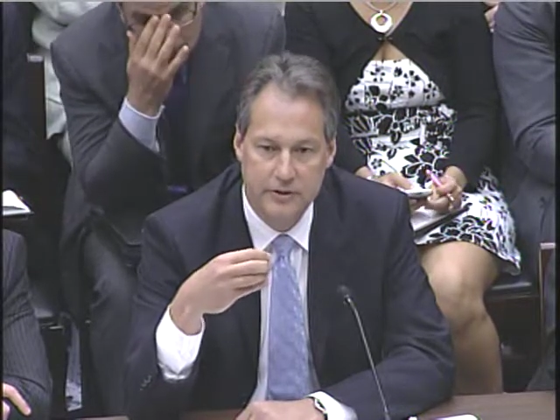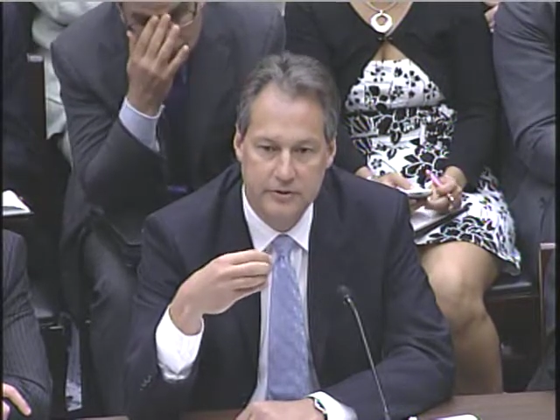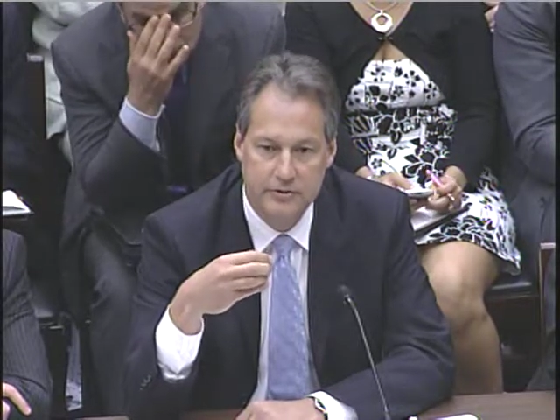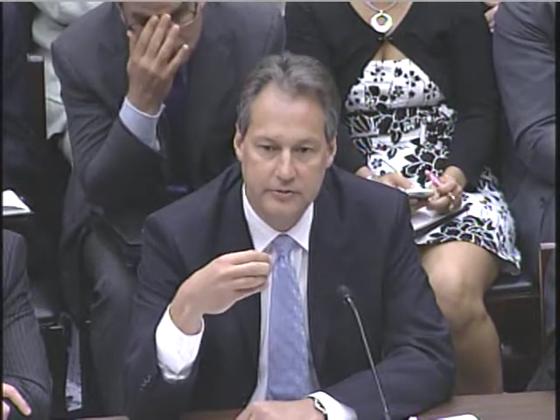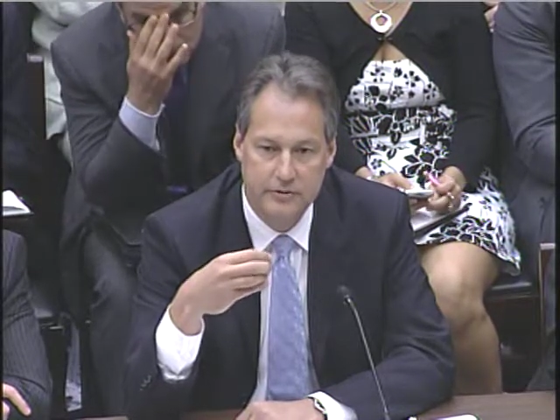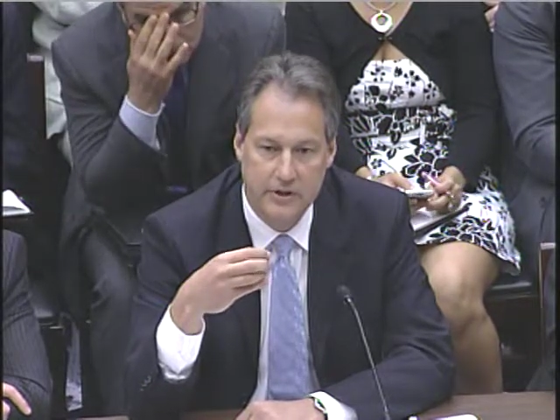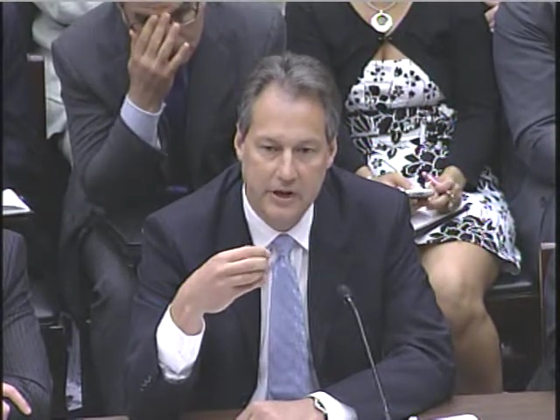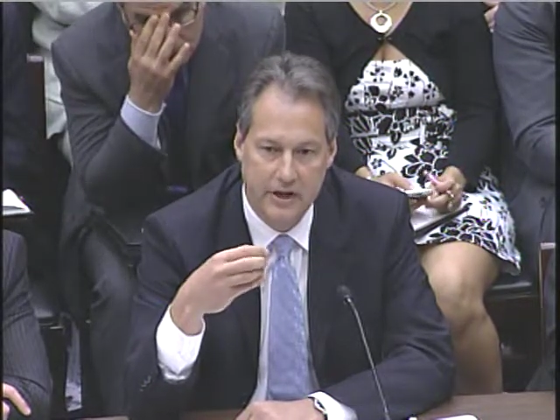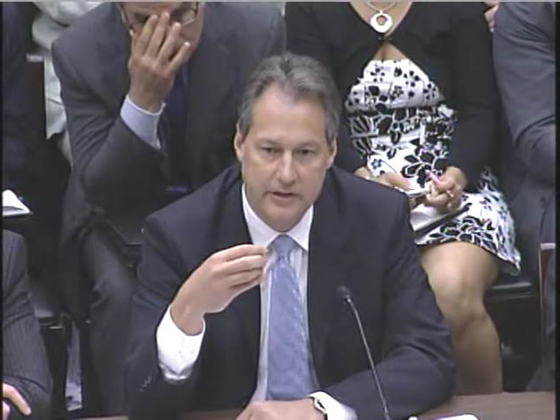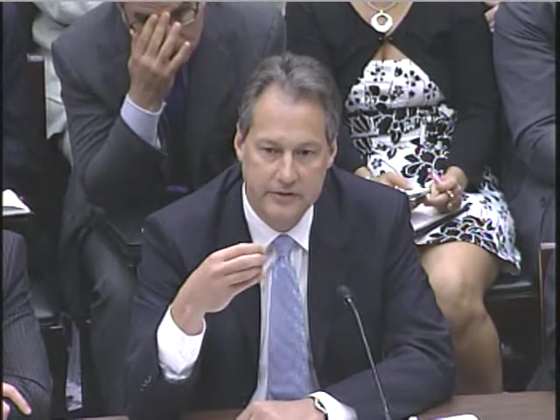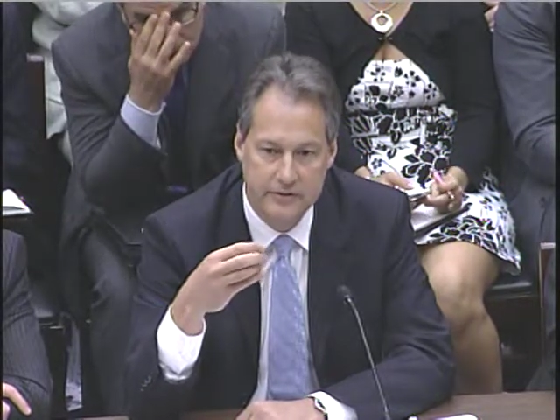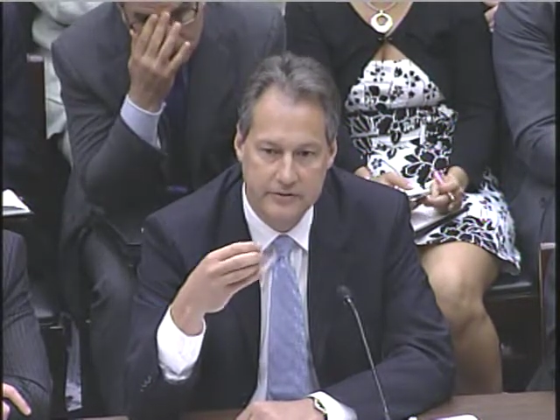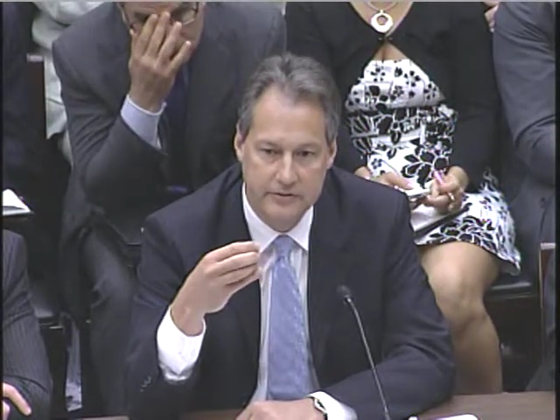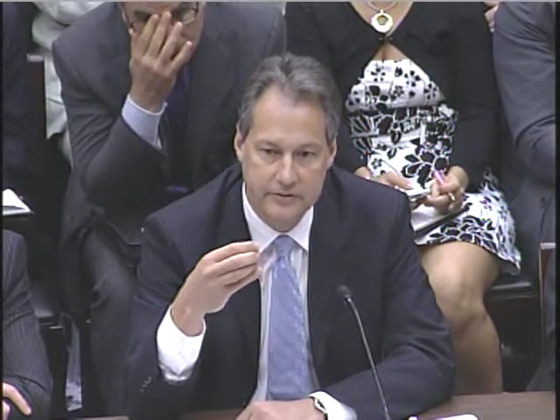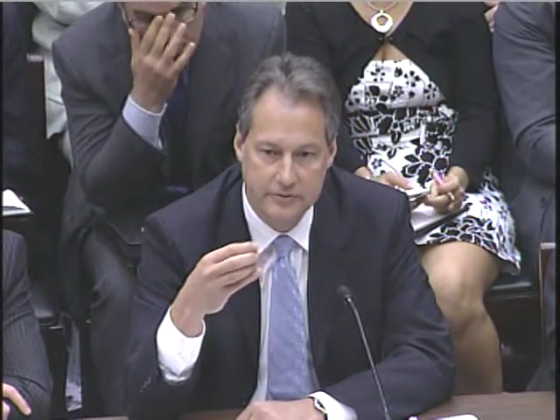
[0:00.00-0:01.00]
issued
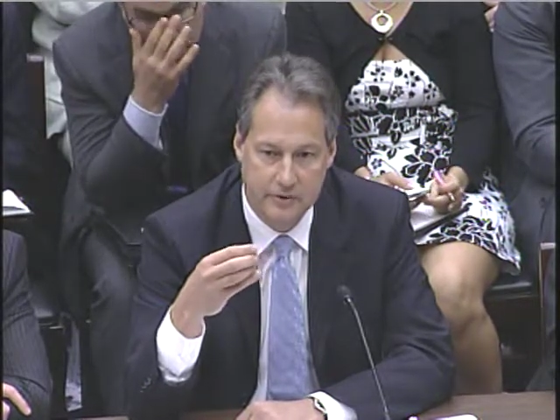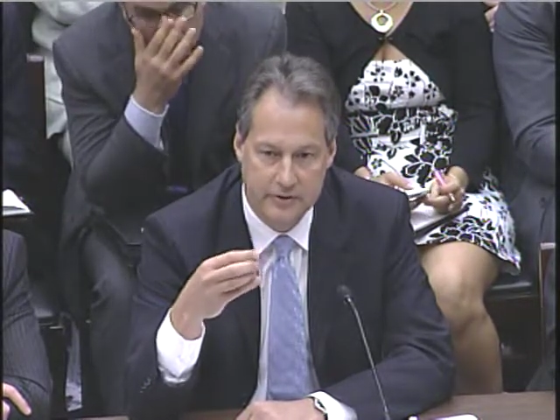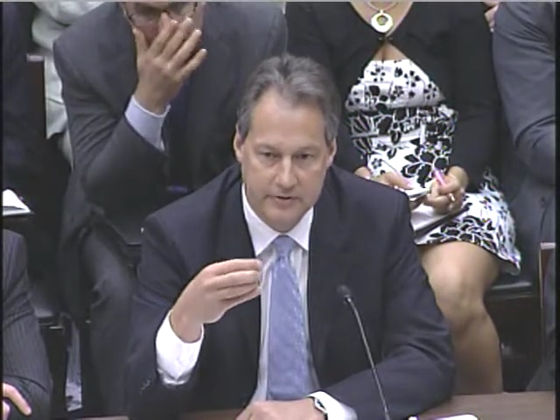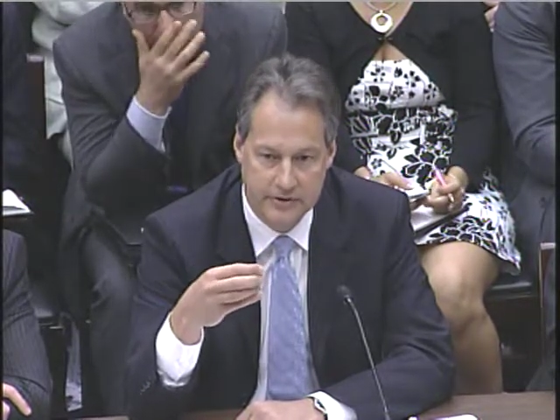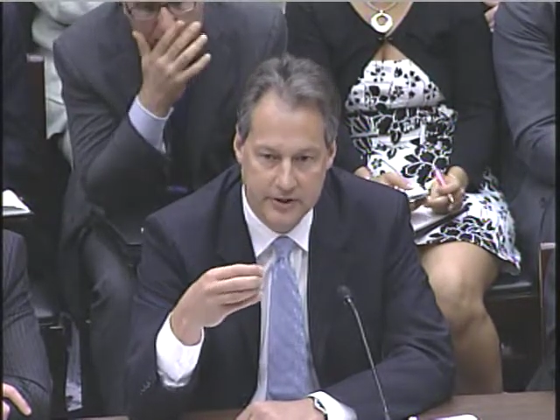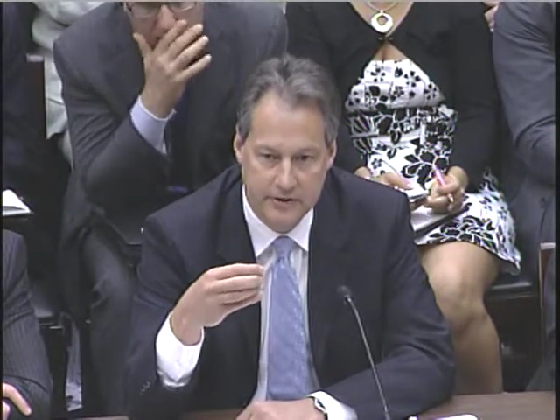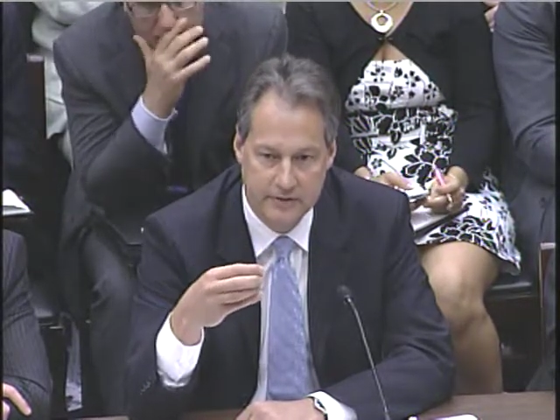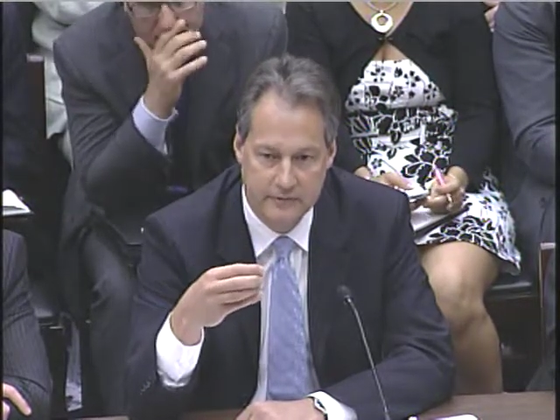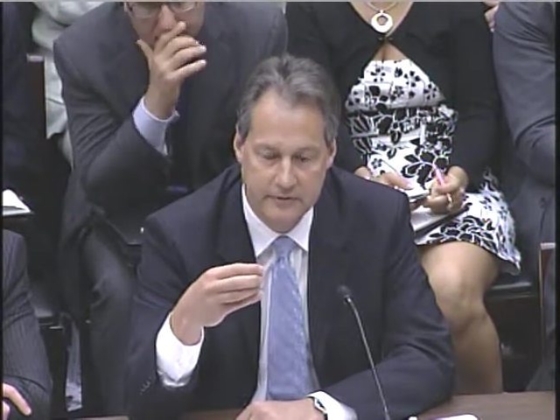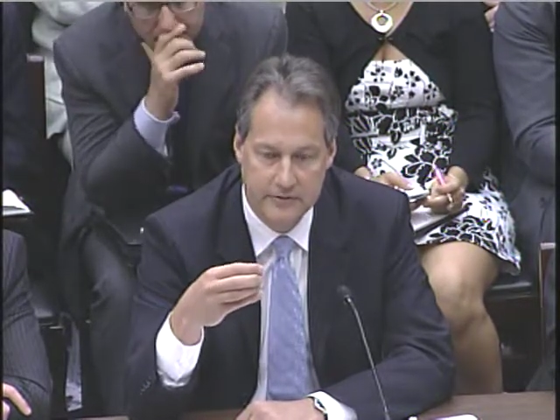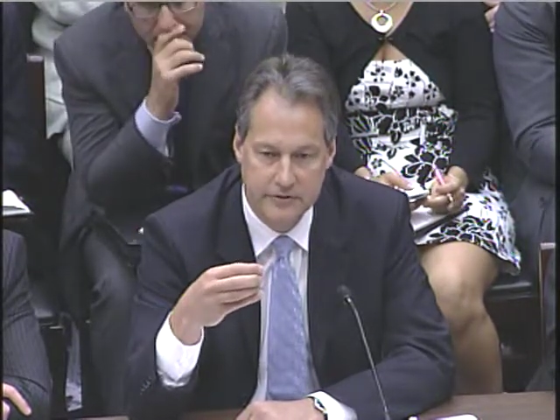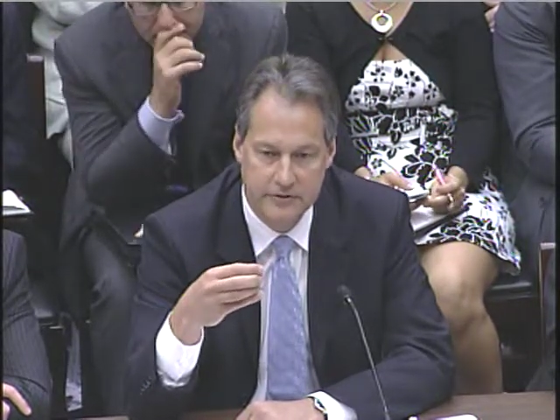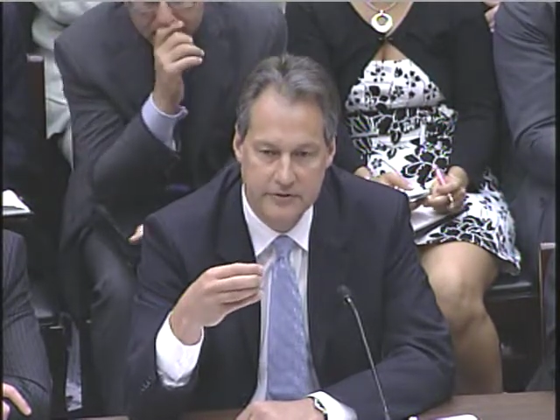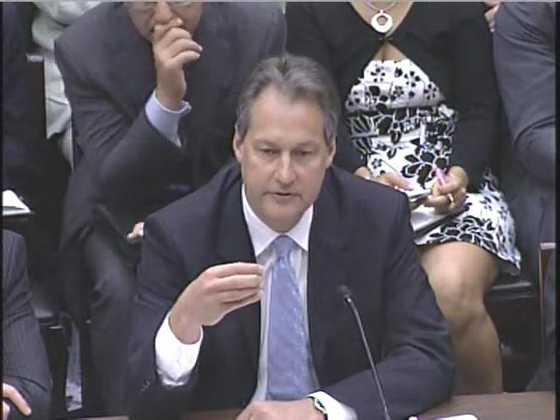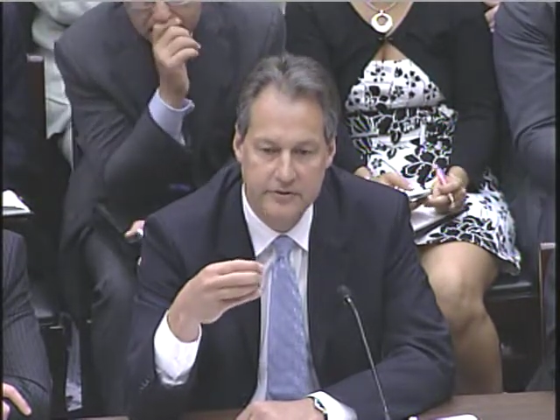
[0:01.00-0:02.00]
guidance to our state
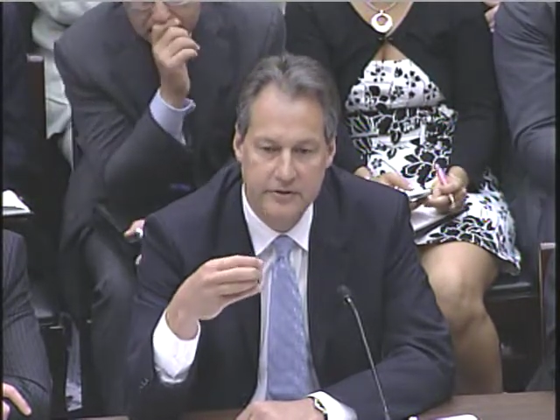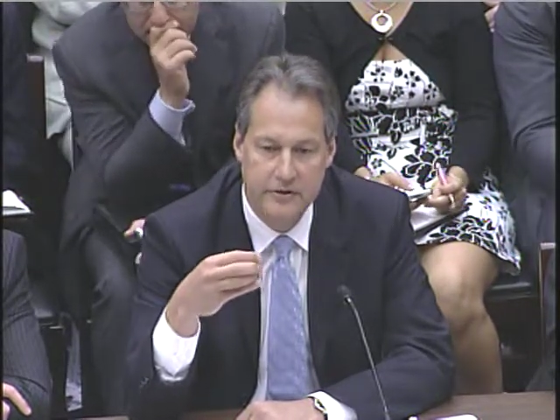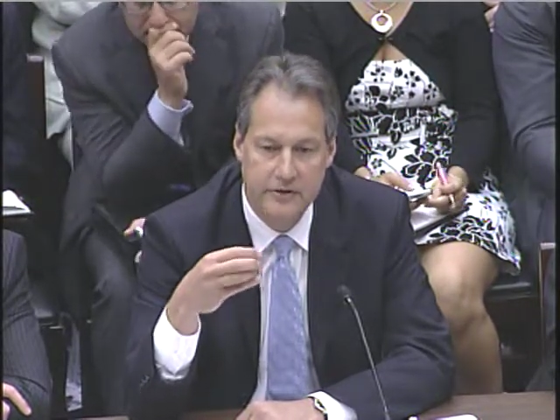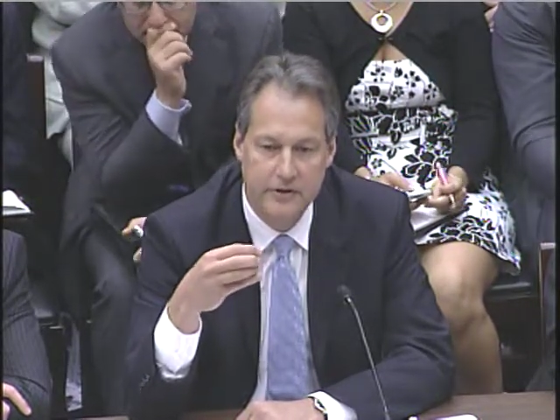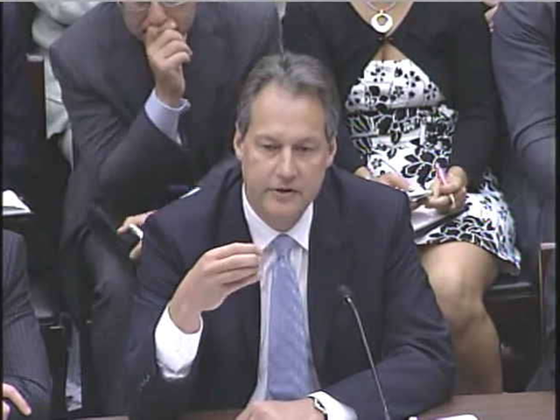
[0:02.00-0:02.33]
divisions